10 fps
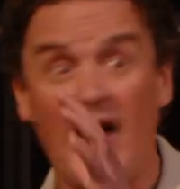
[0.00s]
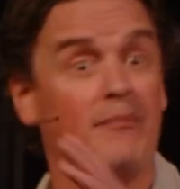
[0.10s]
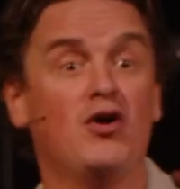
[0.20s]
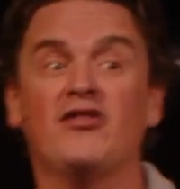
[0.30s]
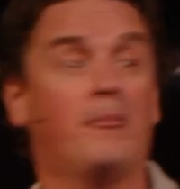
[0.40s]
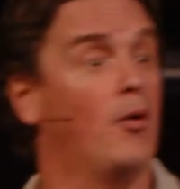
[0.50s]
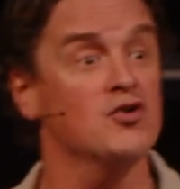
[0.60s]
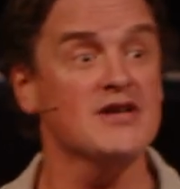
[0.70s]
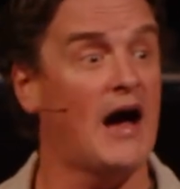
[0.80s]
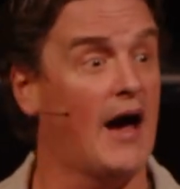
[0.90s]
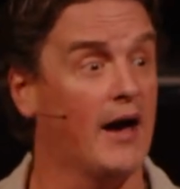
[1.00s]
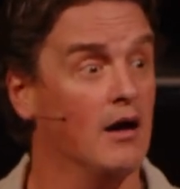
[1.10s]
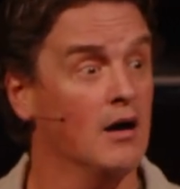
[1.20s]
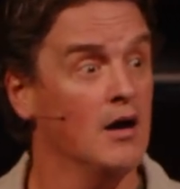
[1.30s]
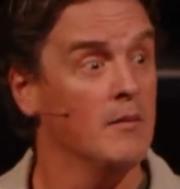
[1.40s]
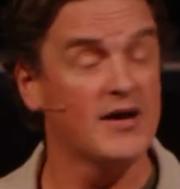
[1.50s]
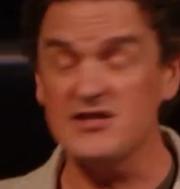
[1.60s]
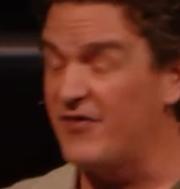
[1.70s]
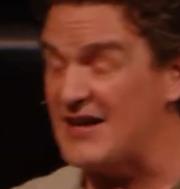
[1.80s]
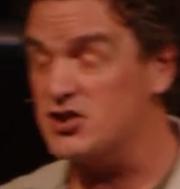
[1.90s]
yep, you hit the bullseye. Because
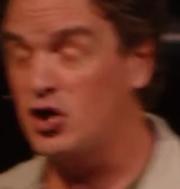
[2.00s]
if that's